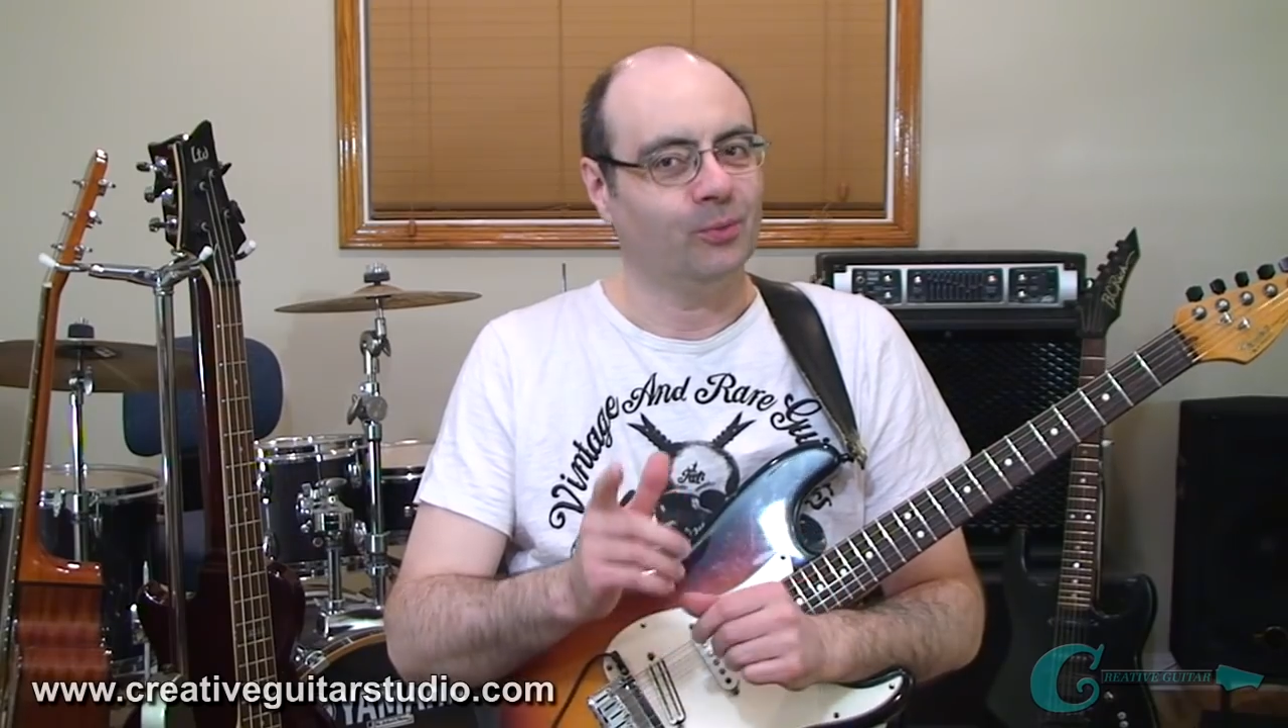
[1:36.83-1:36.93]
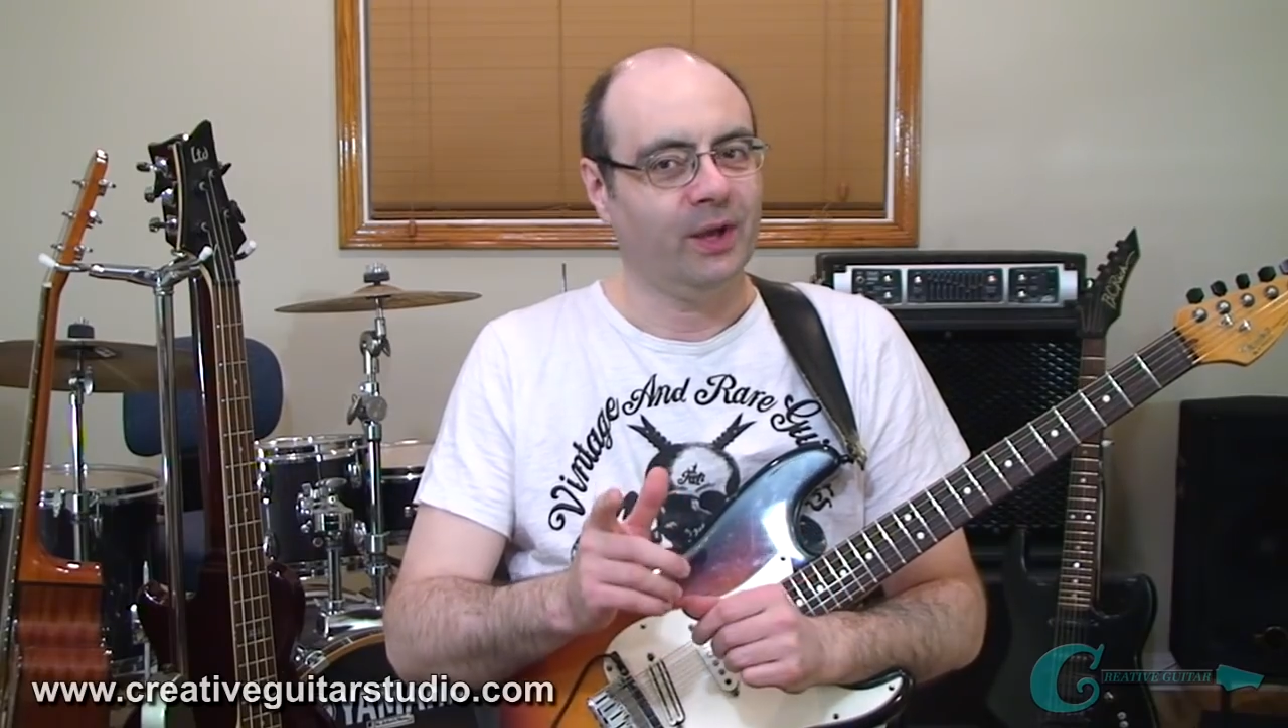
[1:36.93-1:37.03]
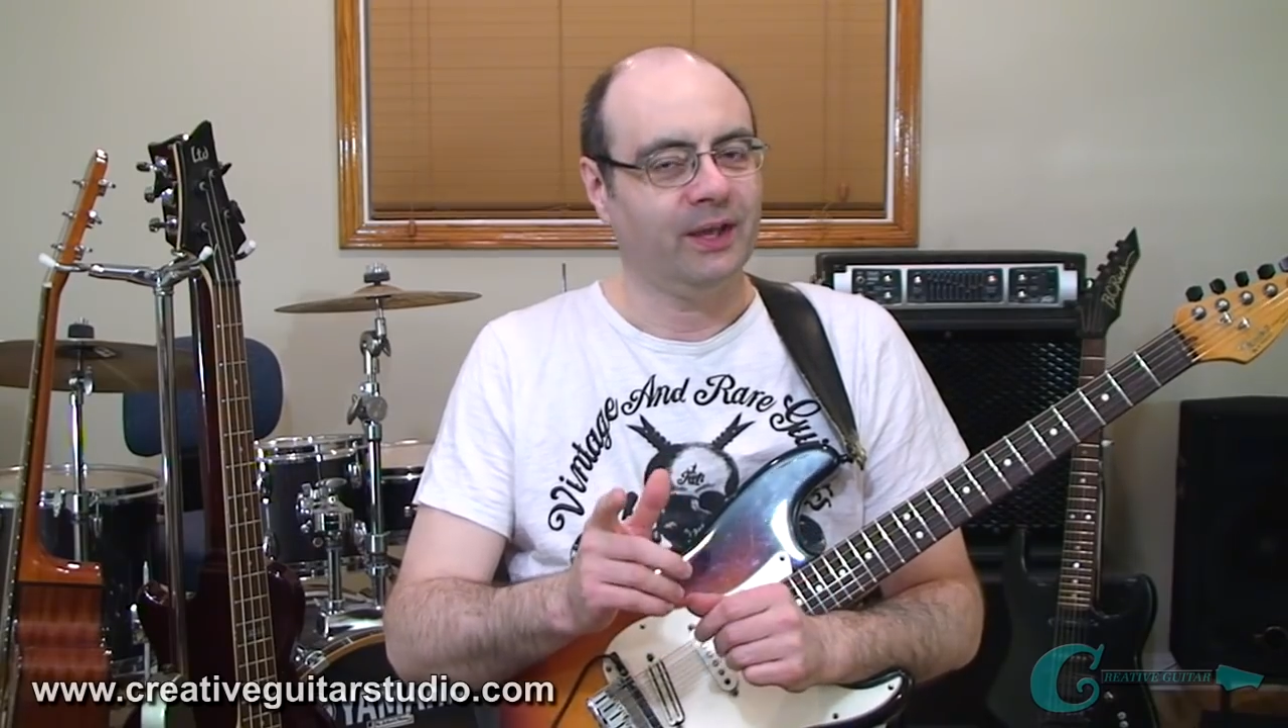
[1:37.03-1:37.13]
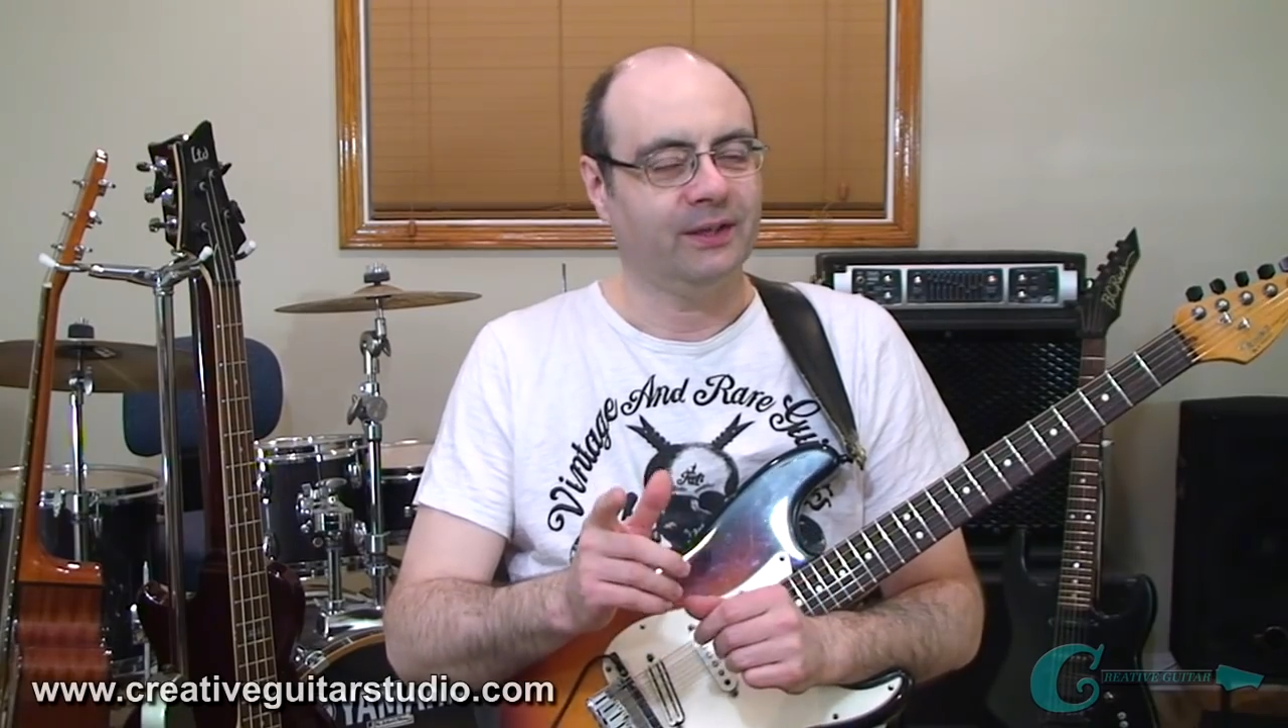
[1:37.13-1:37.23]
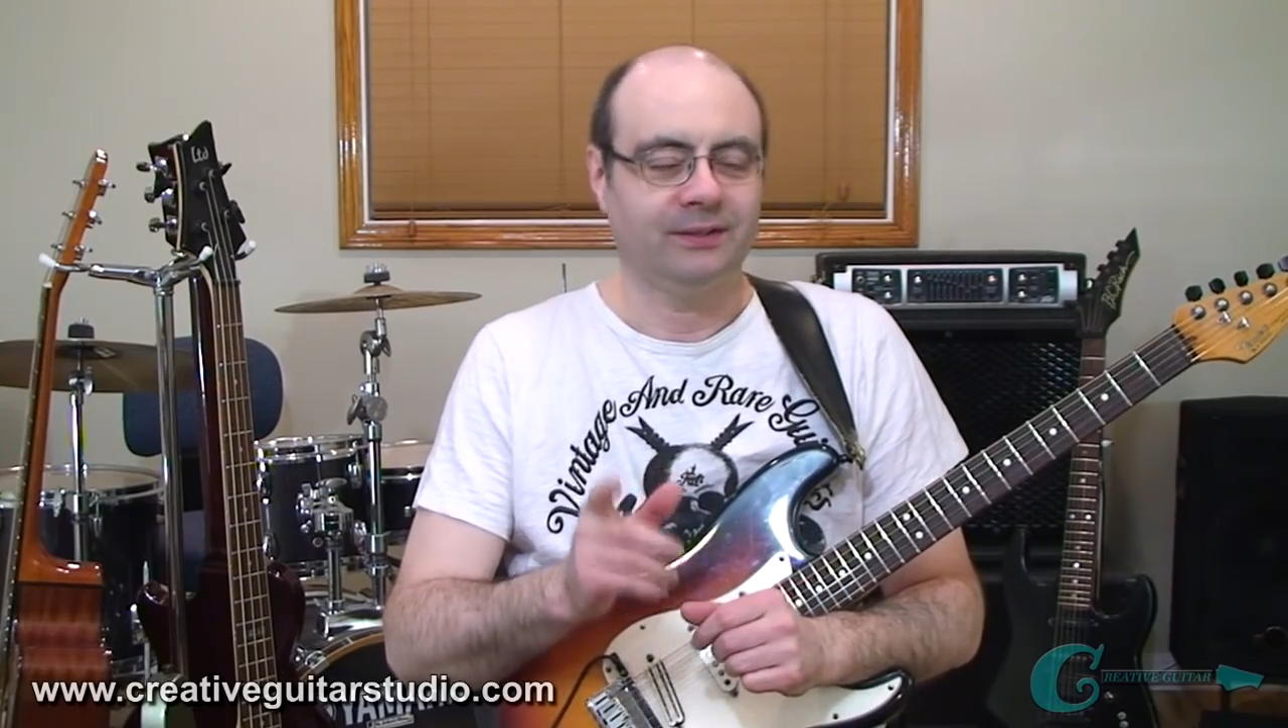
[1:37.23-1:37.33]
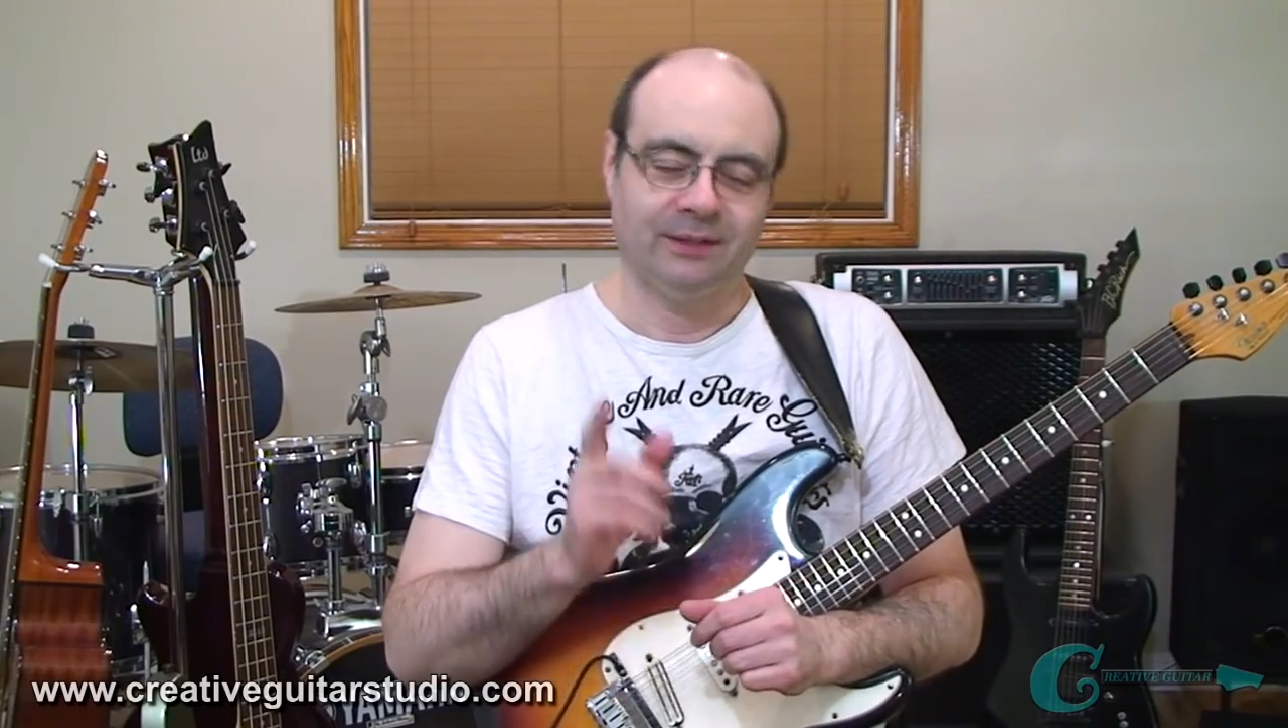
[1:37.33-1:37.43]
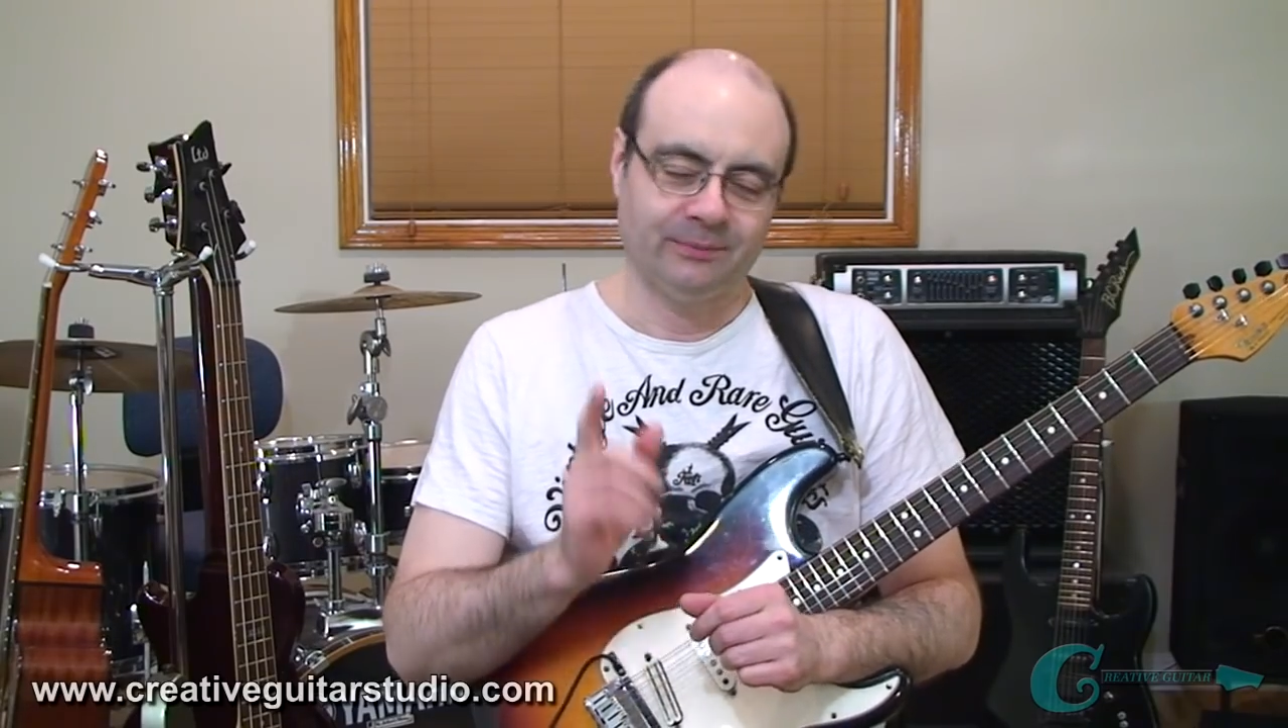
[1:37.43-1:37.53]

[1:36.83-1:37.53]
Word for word: way